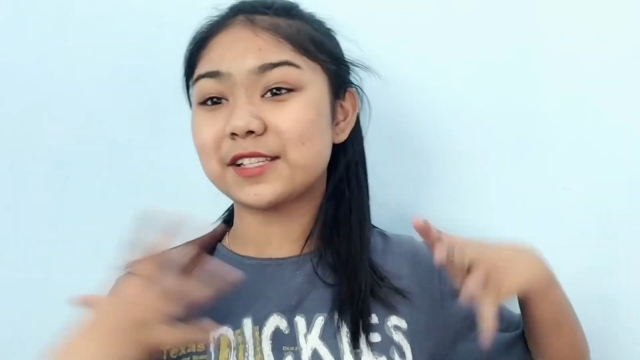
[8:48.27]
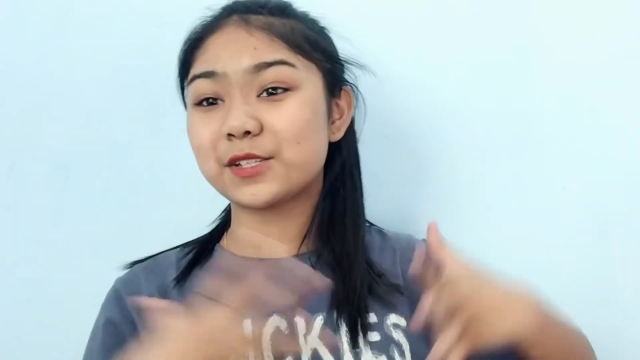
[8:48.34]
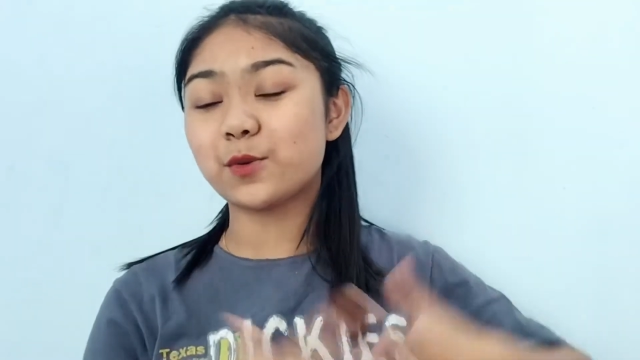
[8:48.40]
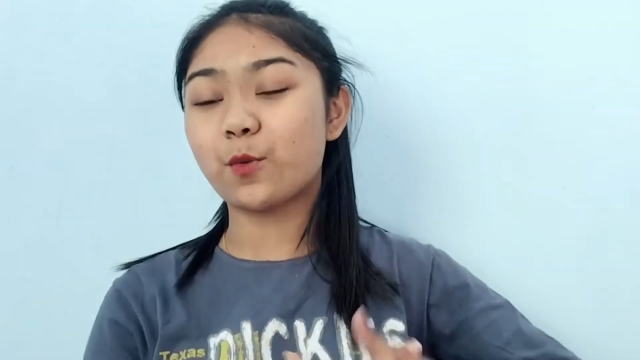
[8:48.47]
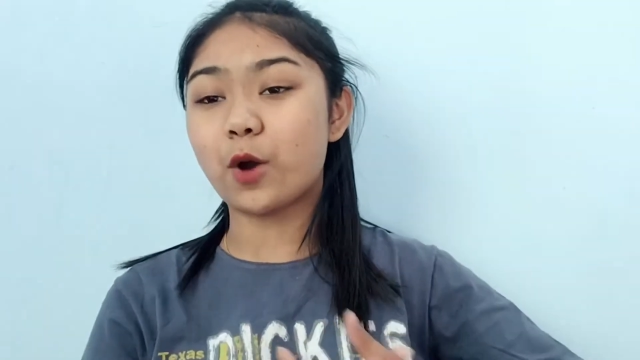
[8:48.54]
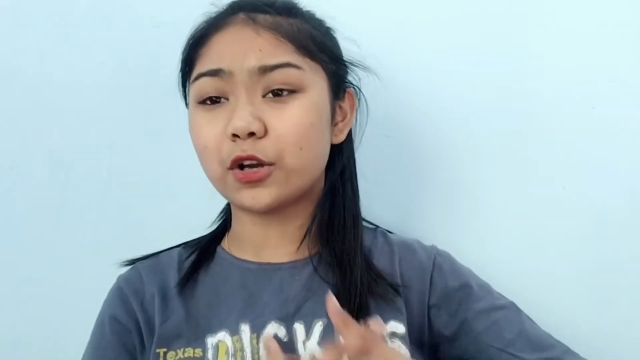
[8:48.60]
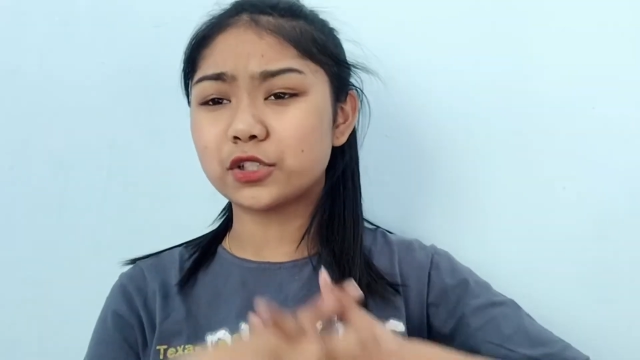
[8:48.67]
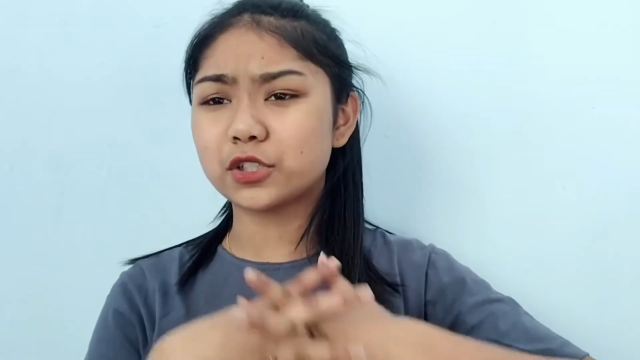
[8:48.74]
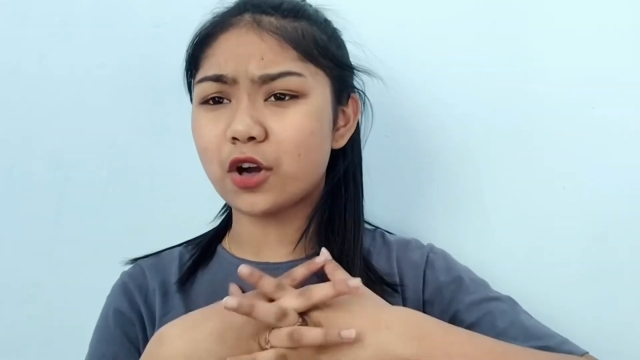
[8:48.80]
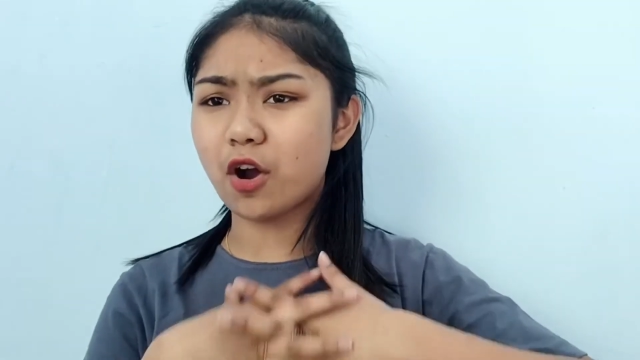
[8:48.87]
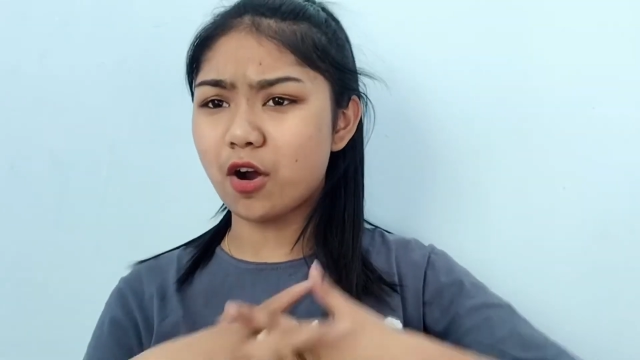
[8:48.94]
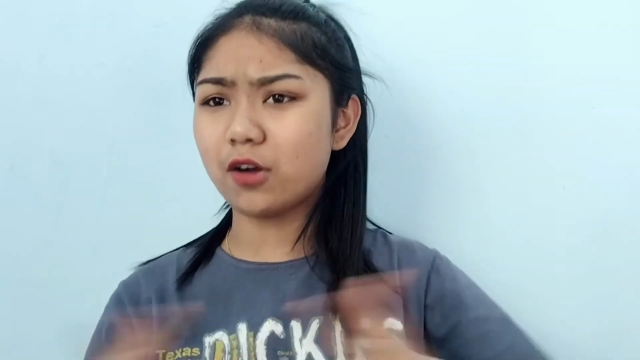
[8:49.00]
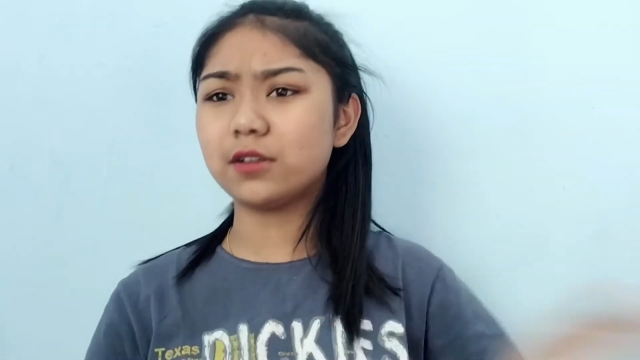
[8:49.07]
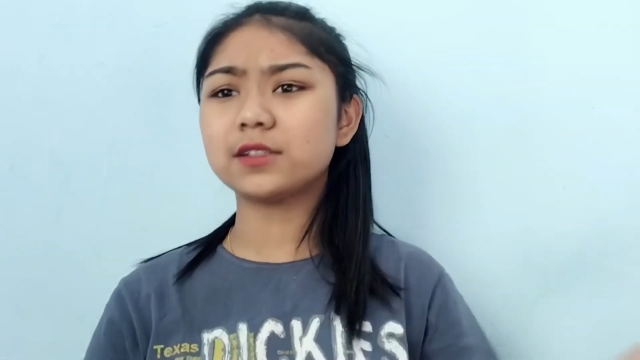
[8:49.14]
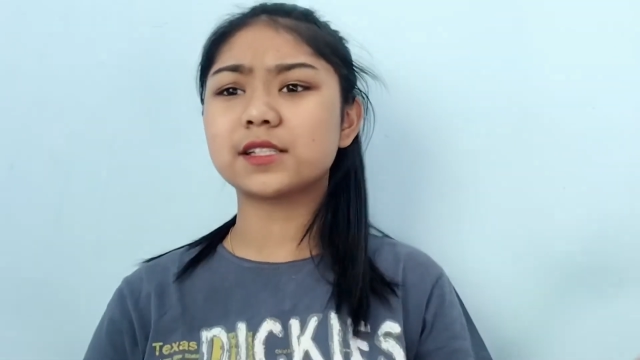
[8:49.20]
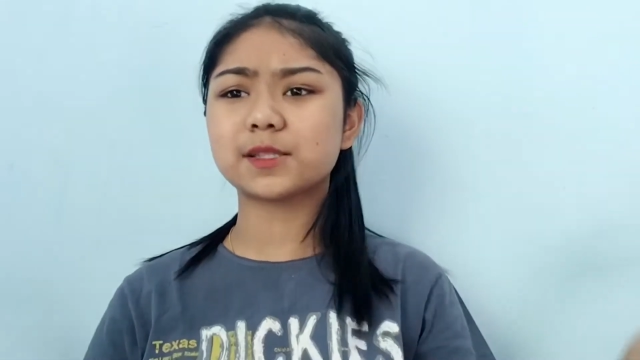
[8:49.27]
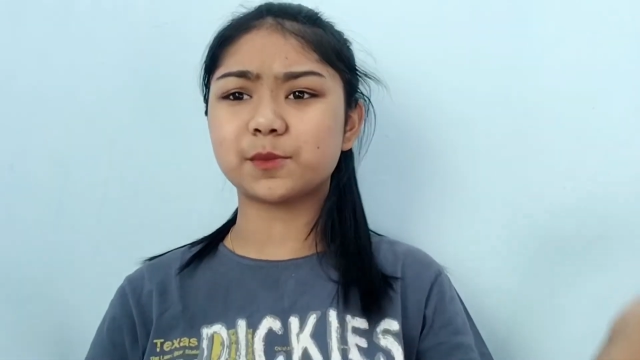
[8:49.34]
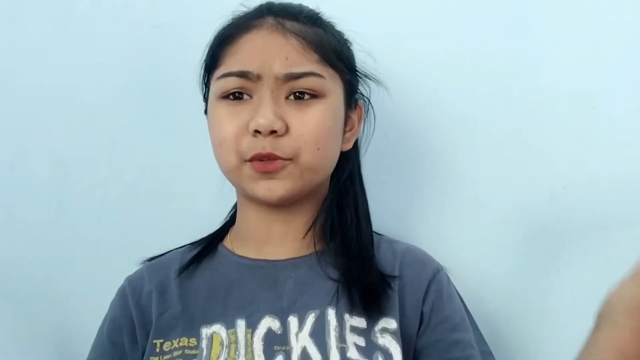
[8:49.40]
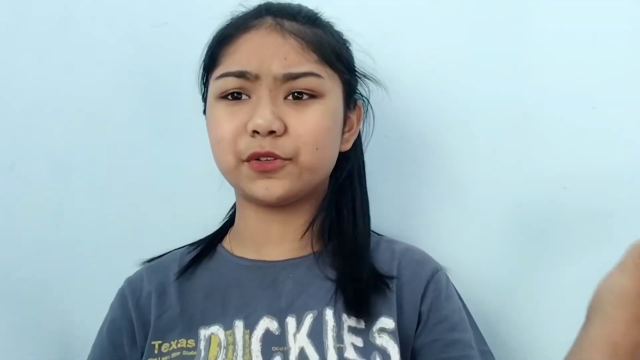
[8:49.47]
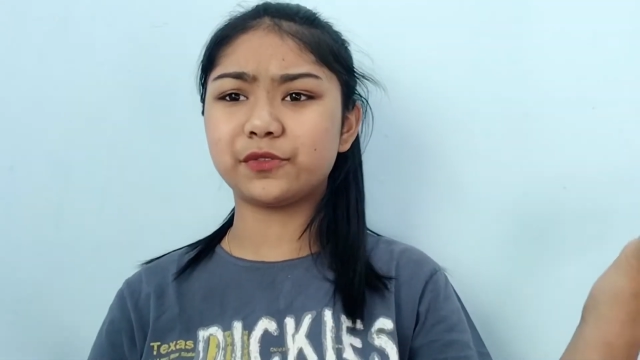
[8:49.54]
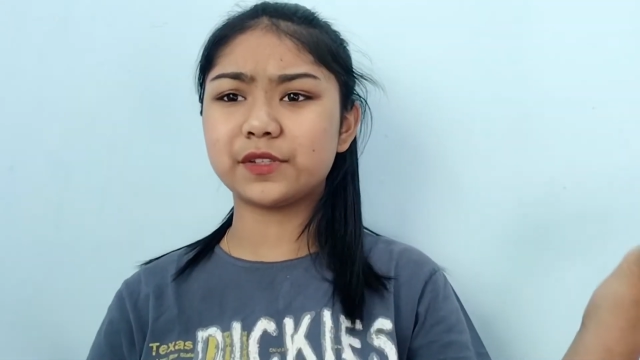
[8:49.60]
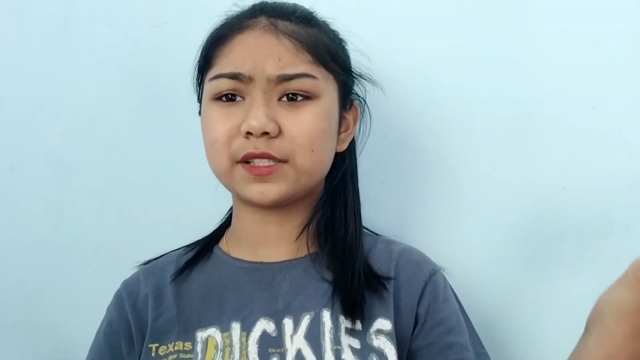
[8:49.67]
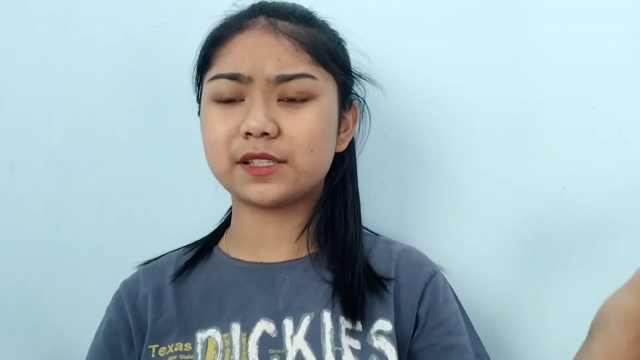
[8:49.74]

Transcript: to watch all these movies.